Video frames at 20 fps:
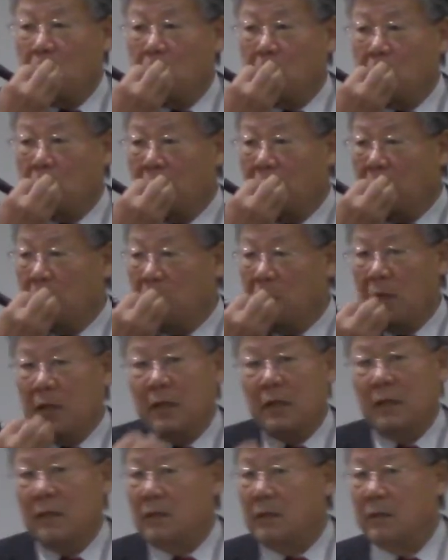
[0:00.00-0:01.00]

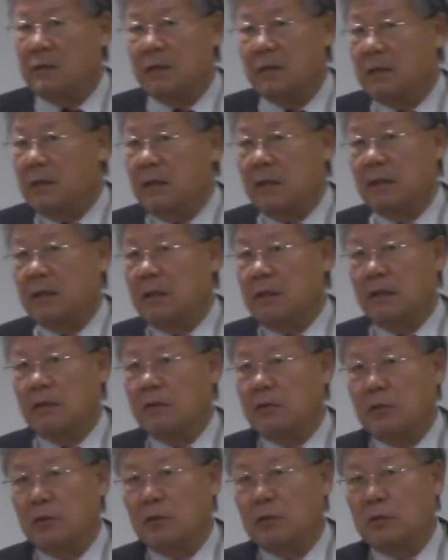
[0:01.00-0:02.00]
Maybe
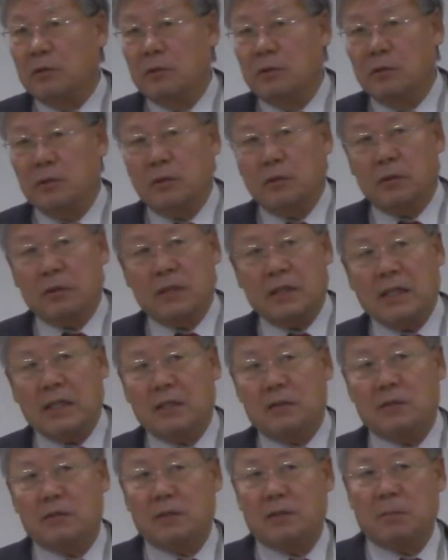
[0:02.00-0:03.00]
I'm going to
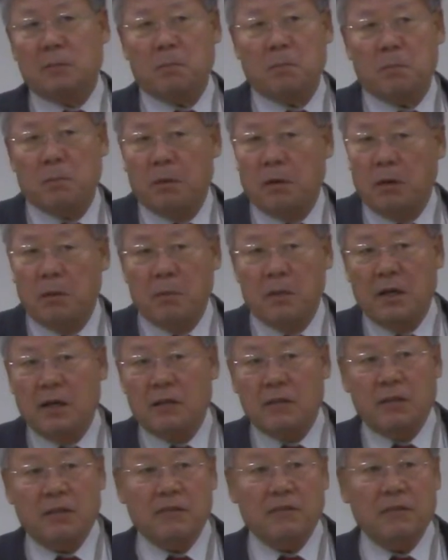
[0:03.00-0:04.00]
count
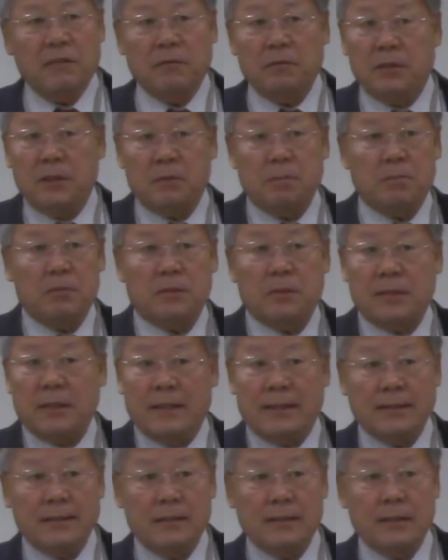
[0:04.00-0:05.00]
about
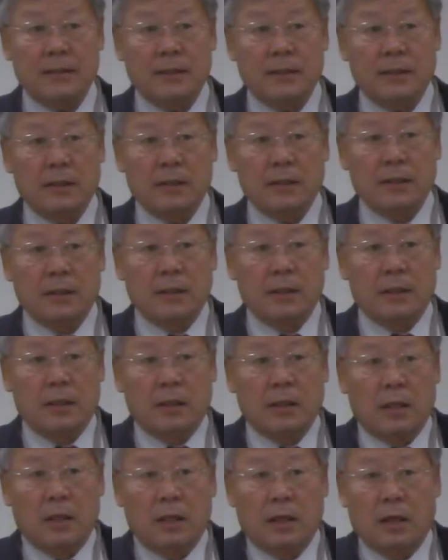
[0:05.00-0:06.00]
50%
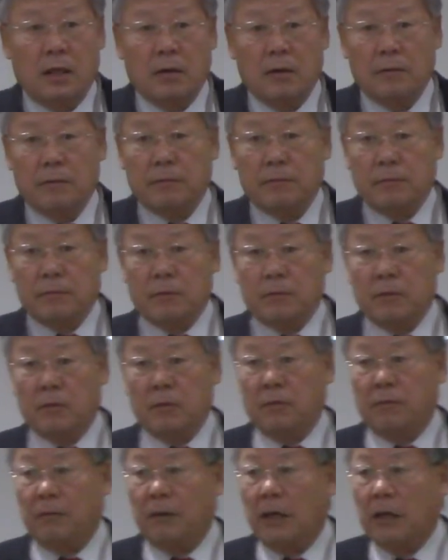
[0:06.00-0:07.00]
of the
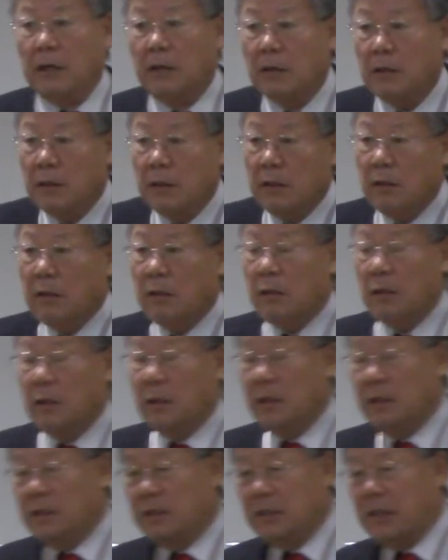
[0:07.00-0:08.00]
final
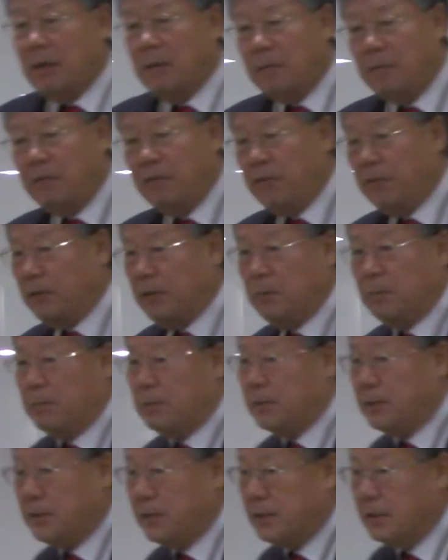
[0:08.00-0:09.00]
exam,
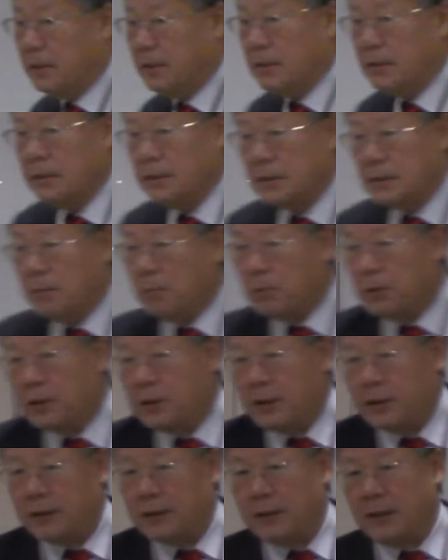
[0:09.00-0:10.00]
50%, something
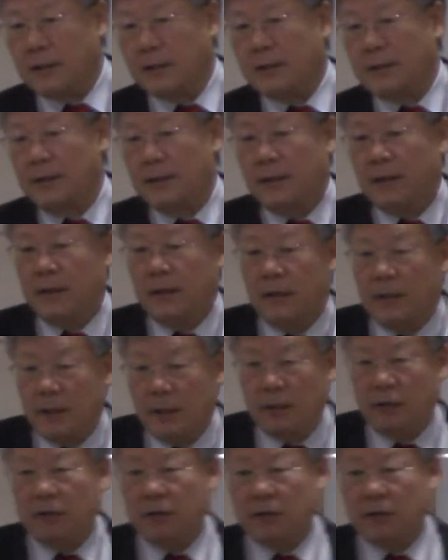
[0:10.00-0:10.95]
like that, in